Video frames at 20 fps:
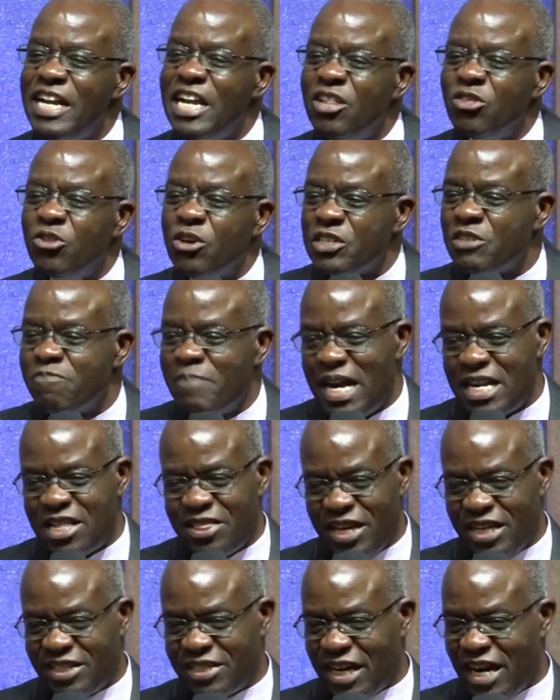in those bad
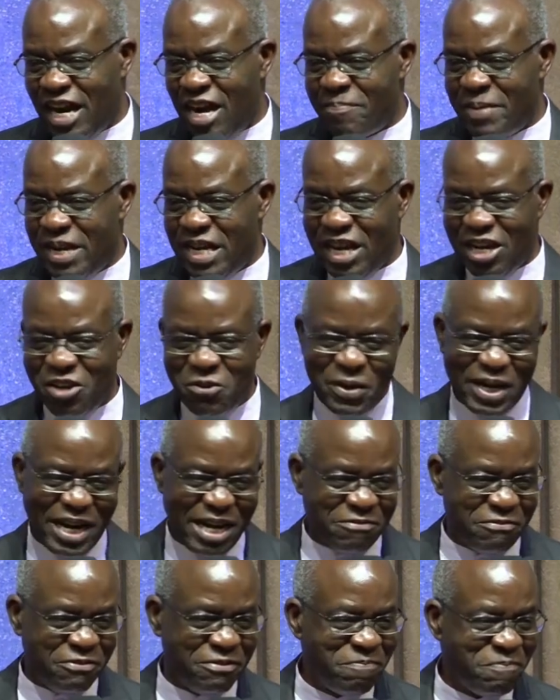things that are happening in your
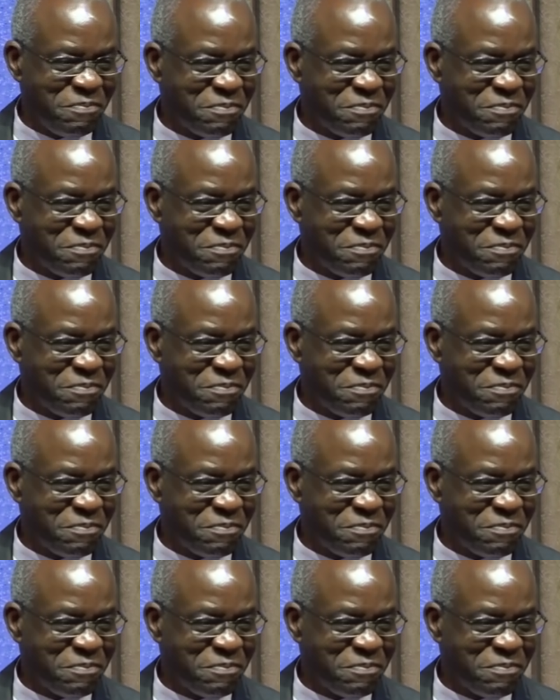life.